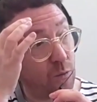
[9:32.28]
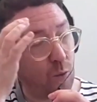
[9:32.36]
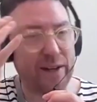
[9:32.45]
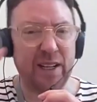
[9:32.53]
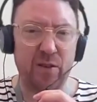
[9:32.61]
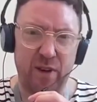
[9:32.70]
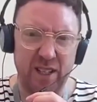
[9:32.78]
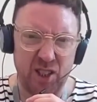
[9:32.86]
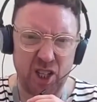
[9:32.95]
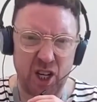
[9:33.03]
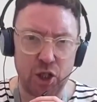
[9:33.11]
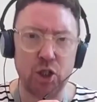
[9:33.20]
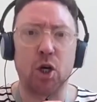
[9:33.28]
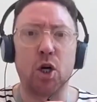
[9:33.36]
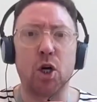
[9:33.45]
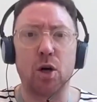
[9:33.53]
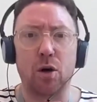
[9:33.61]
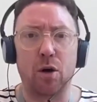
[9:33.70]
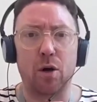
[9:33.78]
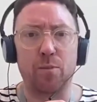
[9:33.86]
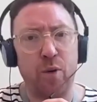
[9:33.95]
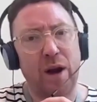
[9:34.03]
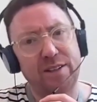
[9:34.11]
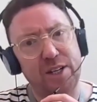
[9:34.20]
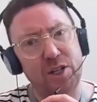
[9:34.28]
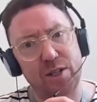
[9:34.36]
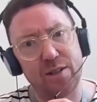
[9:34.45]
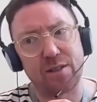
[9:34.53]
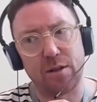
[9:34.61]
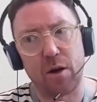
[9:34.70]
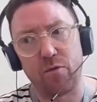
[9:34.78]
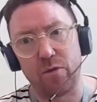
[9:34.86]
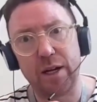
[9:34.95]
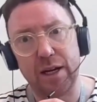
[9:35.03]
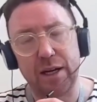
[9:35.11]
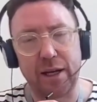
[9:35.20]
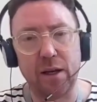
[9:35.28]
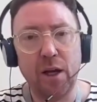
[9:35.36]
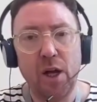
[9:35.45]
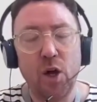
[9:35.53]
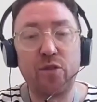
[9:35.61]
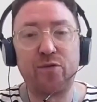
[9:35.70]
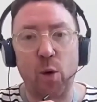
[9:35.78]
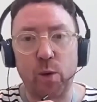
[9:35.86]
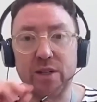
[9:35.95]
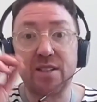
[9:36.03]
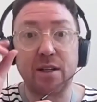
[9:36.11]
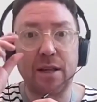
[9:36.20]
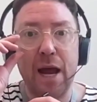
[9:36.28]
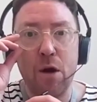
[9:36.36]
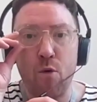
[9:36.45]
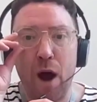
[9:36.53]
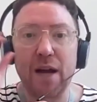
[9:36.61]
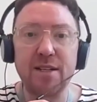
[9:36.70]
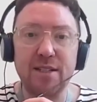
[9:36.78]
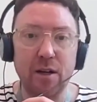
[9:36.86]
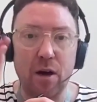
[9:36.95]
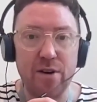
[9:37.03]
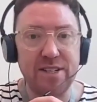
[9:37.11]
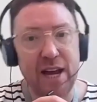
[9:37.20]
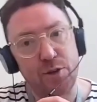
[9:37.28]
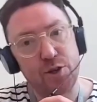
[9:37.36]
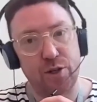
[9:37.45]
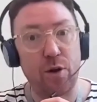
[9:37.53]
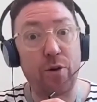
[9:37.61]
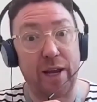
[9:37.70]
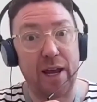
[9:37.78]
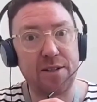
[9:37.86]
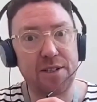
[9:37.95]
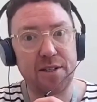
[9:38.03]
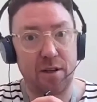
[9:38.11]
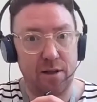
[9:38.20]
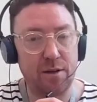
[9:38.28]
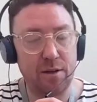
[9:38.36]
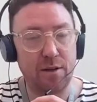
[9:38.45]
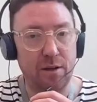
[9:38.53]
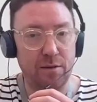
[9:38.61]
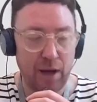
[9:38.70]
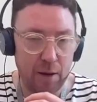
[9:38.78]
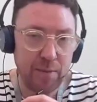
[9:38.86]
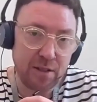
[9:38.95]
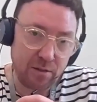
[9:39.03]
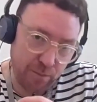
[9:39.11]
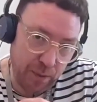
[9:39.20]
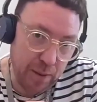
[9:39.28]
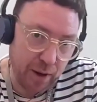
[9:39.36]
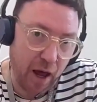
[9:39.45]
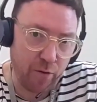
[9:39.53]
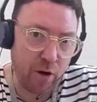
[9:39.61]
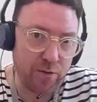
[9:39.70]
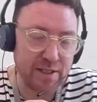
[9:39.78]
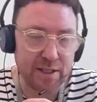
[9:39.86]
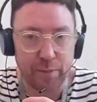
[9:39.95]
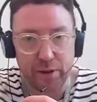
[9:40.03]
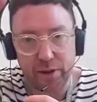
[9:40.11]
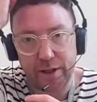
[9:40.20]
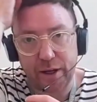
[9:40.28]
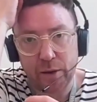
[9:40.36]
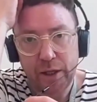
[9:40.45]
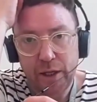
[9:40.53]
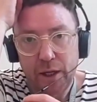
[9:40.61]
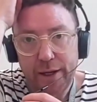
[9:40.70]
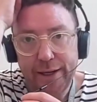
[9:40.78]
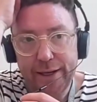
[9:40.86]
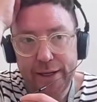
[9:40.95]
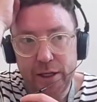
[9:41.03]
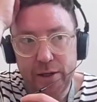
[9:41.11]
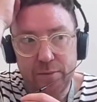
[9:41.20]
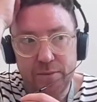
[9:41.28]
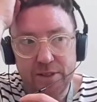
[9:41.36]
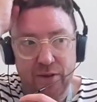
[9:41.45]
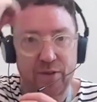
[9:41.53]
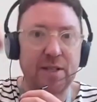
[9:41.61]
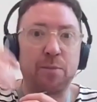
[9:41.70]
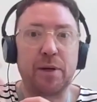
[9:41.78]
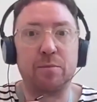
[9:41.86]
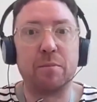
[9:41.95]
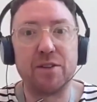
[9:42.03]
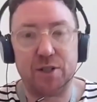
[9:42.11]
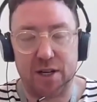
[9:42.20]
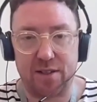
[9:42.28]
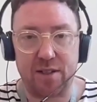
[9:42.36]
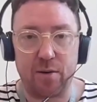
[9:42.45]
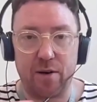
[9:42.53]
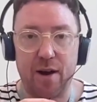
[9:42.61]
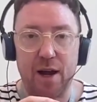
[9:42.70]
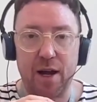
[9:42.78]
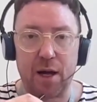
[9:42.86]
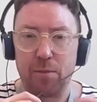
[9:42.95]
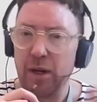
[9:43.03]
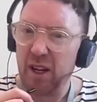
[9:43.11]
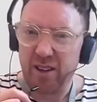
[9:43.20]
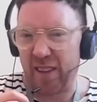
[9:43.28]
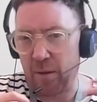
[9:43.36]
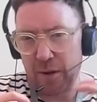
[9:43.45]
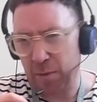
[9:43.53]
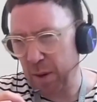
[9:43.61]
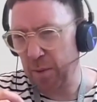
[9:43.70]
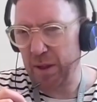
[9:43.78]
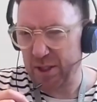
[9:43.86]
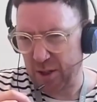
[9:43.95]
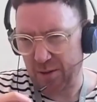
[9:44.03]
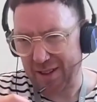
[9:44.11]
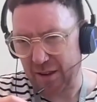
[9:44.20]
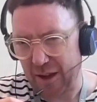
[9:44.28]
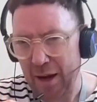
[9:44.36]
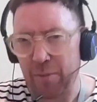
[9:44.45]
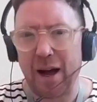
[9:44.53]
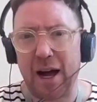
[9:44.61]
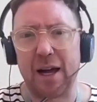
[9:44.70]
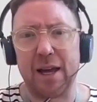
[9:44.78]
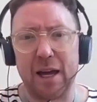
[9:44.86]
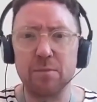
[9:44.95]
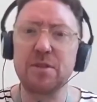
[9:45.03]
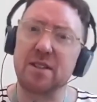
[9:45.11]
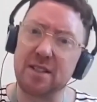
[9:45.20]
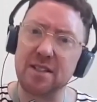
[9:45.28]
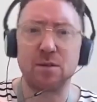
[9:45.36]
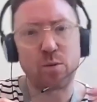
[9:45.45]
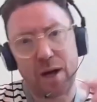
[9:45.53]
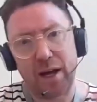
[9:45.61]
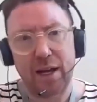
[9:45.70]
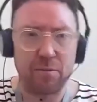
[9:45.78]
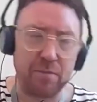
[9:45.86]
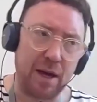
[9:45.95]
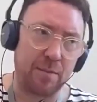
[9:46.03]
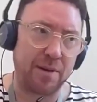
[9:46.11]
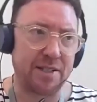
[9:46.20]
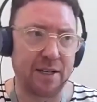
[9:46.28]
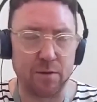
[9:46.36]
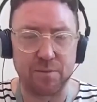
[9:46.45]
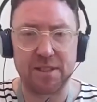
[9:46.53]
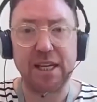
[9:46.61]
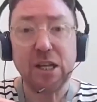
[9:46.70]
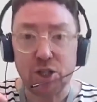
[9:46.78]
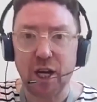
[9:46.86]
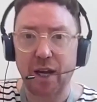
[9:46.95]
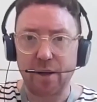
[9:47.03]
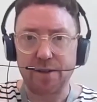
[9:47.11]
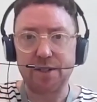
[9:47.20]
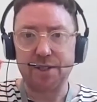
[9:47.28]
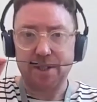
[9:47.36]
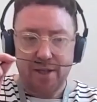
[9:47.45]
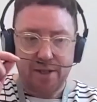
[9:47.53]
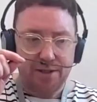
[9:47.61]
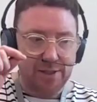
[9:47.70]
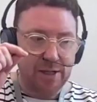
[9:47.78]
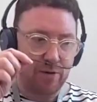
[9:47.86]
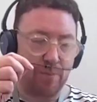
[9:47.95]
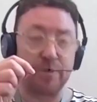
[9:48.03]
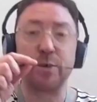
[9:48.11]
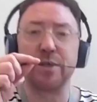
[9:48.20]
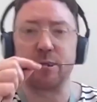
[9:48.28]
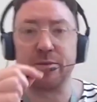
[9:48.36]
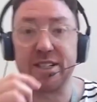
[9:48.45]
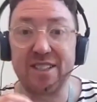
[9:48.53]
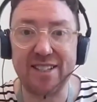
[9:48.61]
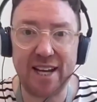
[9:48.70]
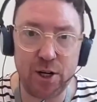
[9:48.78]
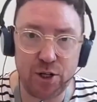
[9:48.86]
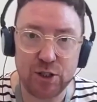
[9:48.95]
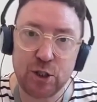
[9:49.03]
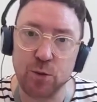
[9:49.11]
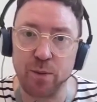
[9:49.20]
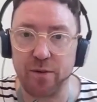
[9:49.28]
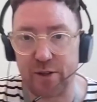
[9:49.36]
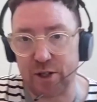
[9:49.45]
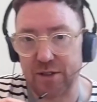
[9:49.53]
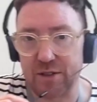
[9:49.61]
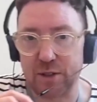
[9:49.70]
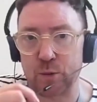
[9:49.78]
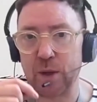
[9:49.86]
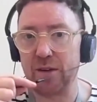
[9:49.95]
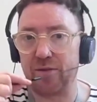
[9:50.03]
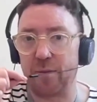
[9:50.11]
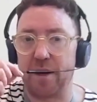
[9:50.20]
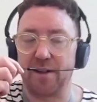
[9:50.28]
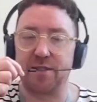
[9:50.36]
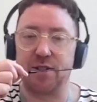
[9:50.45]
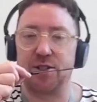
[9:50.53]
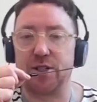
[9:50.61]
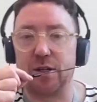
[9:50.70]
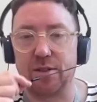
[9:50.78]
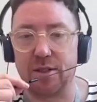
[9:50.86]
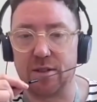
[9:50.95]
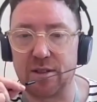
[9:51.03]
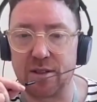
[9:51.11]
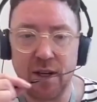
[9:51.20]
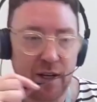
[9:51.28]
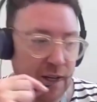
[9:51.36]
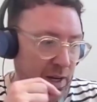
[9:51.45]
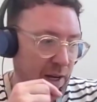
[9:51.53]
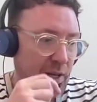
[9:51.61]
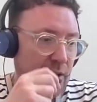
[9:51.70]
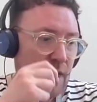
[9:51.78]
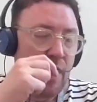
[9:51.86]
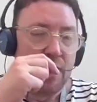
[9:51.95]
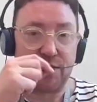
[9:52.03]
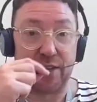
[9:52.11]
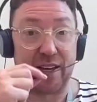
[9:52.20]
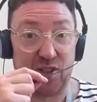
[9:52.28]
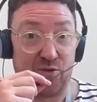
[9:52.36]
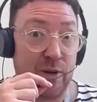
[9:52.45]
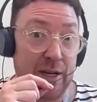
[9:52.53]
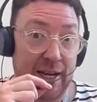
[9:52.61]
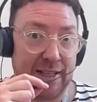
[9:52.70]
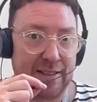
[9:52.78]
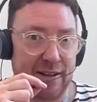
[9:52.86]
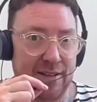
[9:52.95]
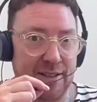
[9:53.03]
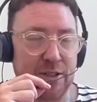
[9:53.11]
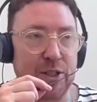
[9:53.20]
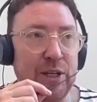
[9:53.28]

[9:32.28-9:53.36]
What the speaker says: widely researched, or practitioners are not really focusing their writing or attention on it. I mean, people are obviously, but say for example in Manchester where I am, not that many people are doing that, but I am. So this is why I'm ending up teaching and I'm doing some dissertation supervisions as well for master's students. So that's really exciting